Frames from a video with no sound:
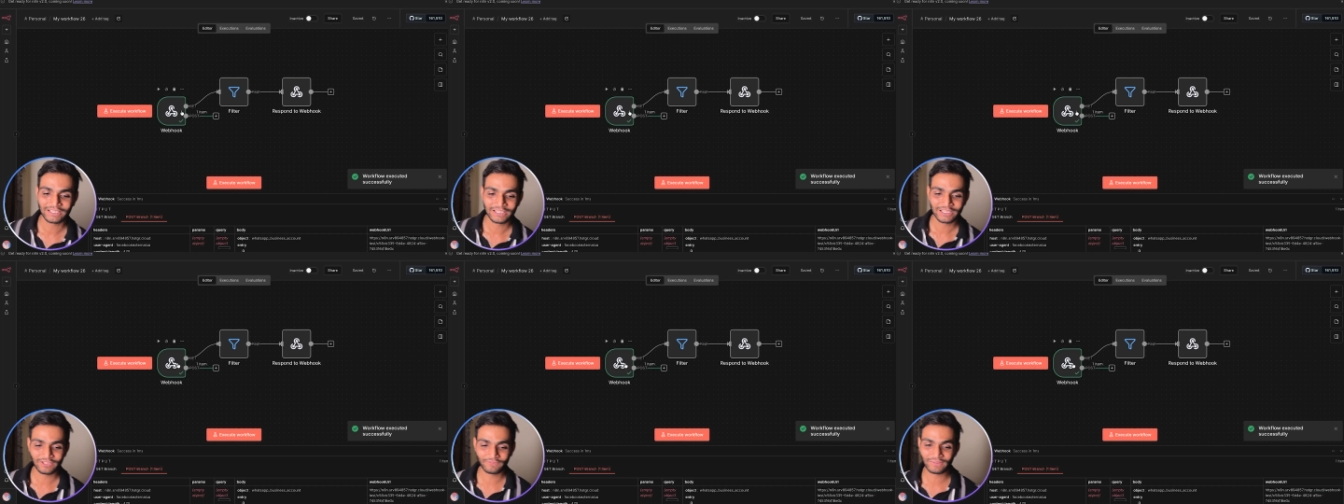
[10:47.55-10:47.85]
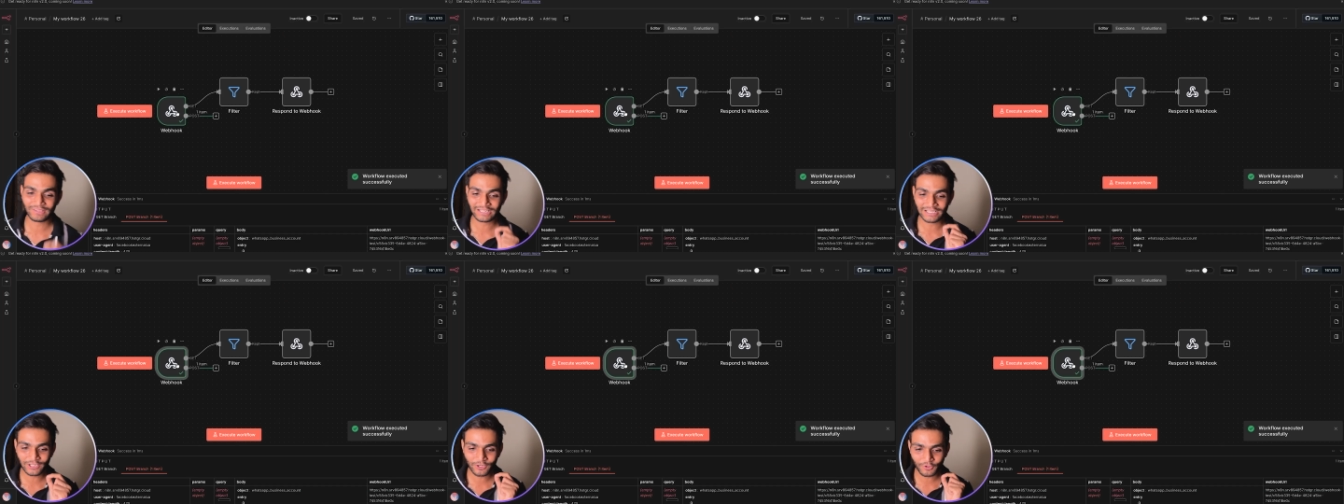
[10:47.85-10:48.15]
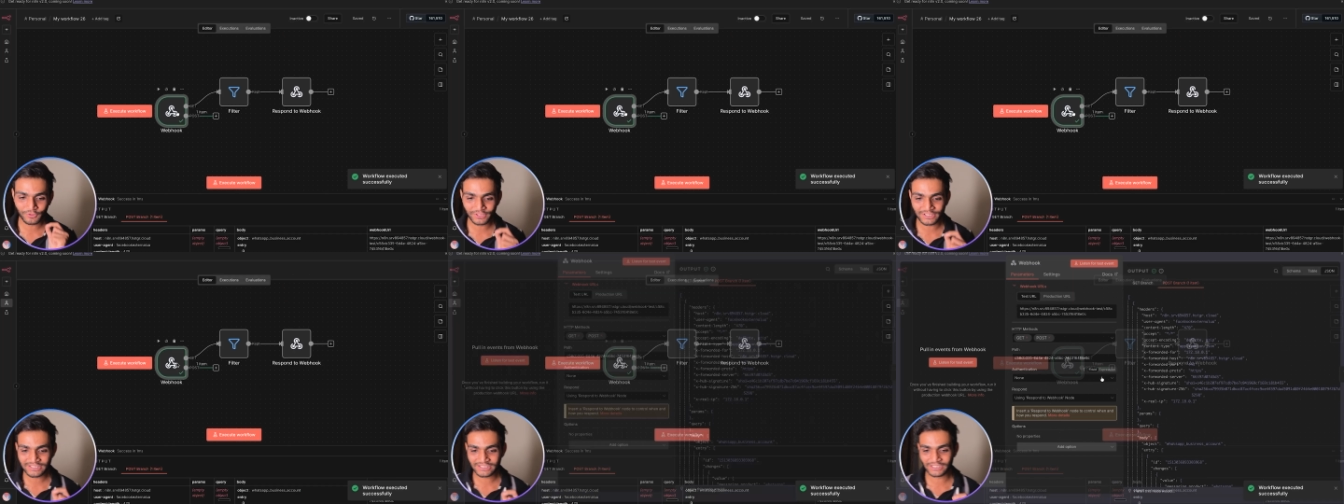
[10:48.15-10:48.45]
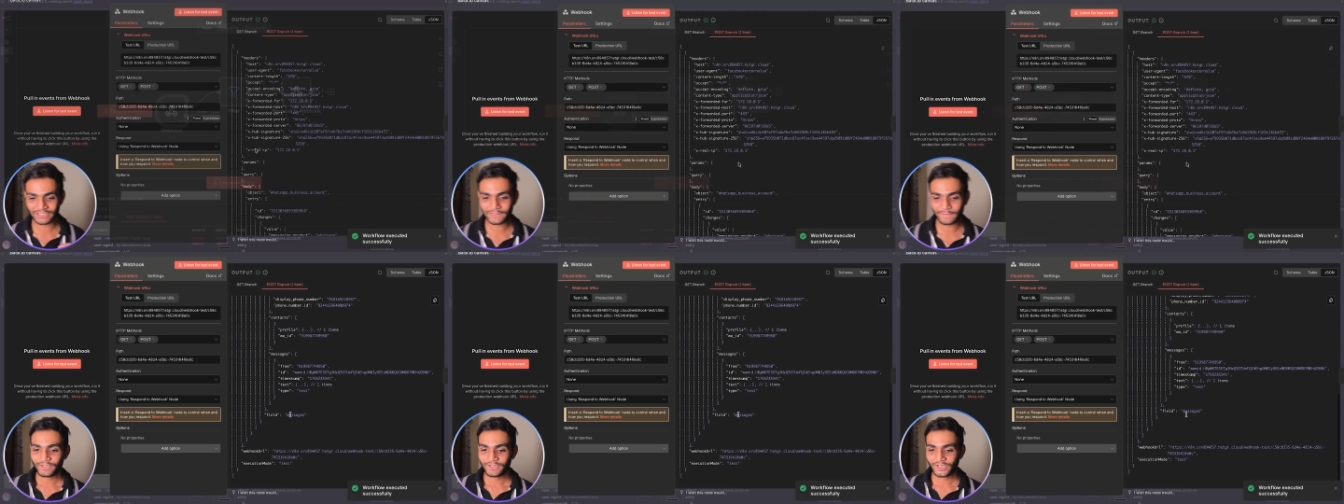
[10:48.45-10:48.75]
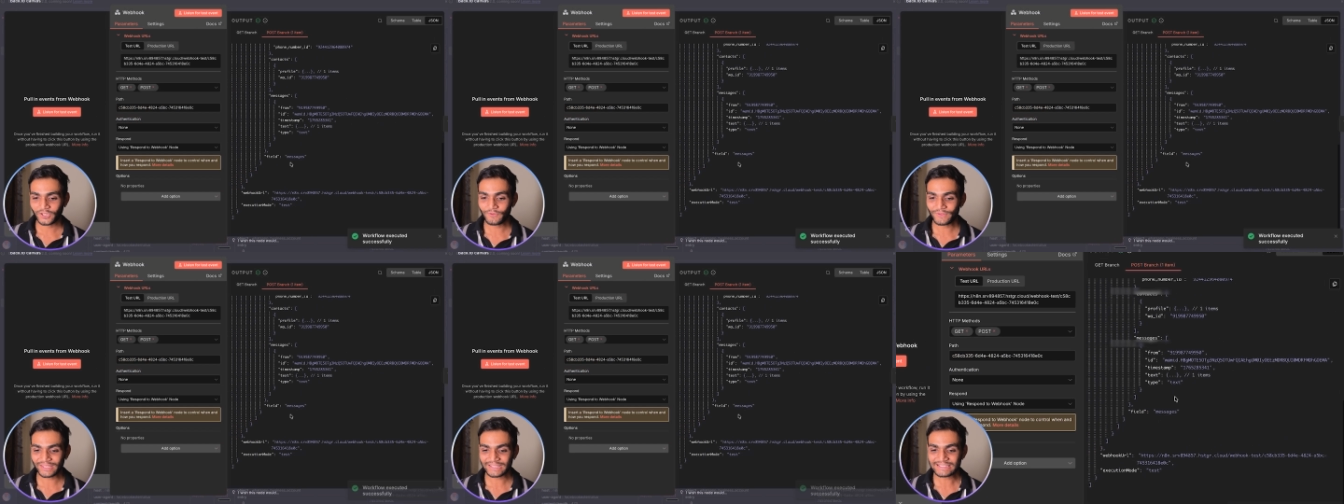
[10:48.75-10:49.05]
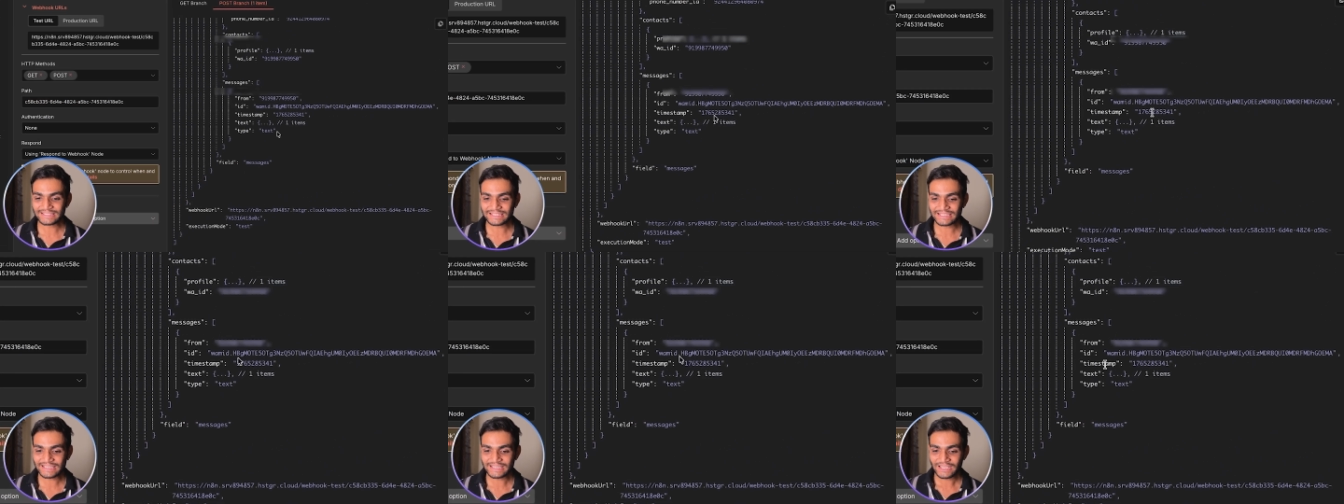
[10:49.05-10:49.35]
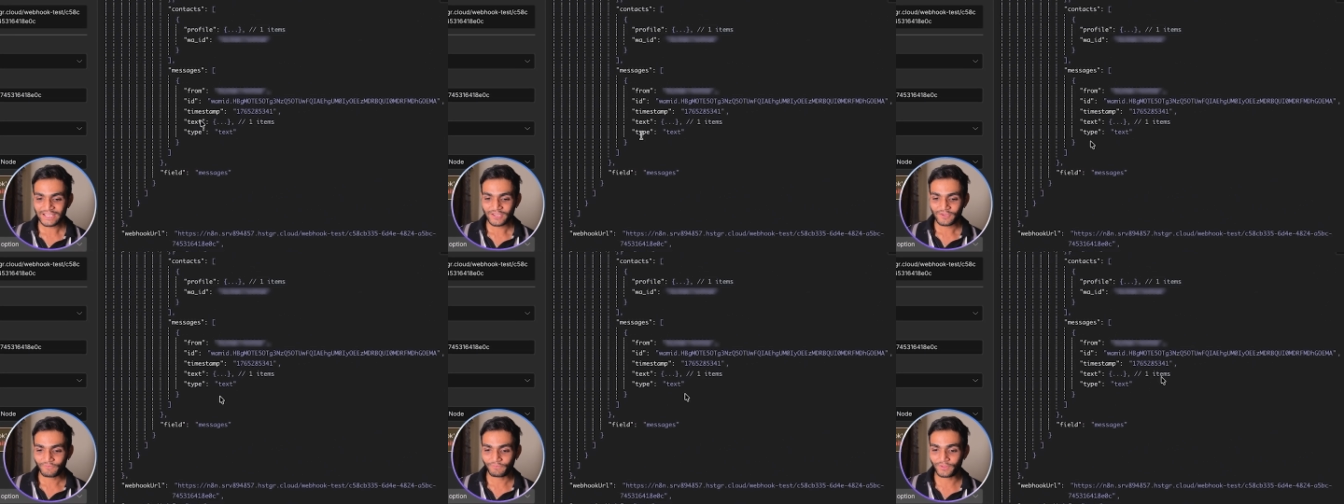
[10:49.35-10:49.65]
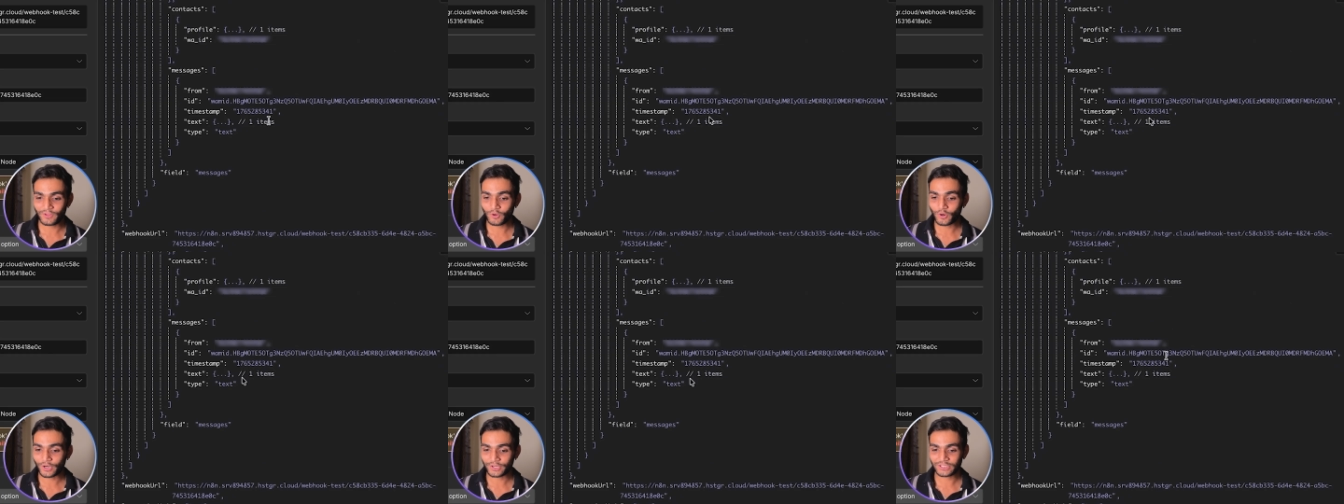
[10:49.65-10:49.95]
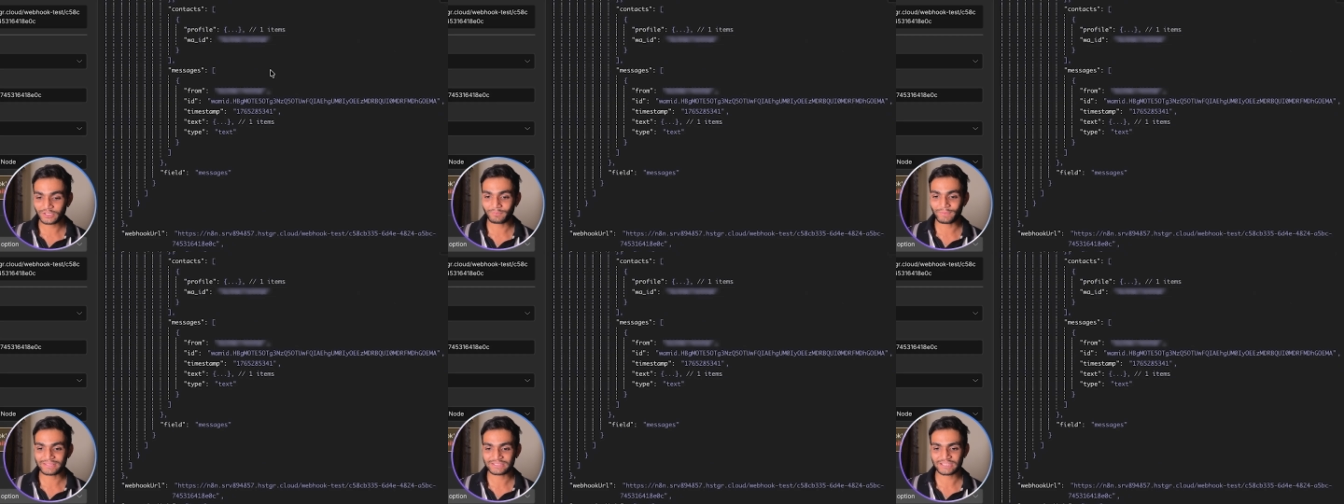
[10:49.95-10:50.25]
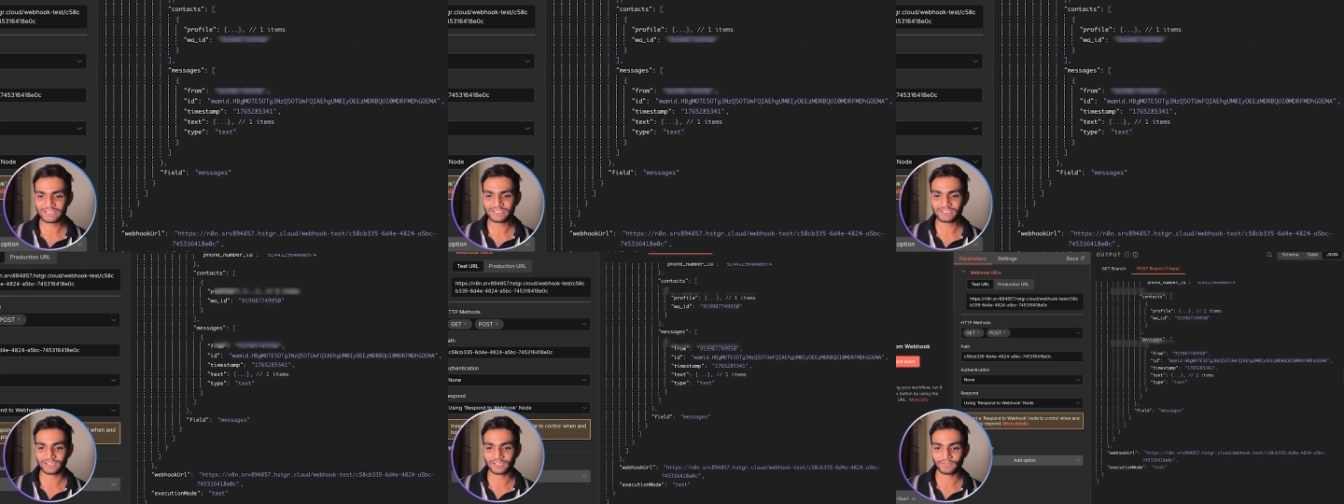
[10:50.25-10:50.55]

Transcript: If I click on this thing, now you can see we have got the message.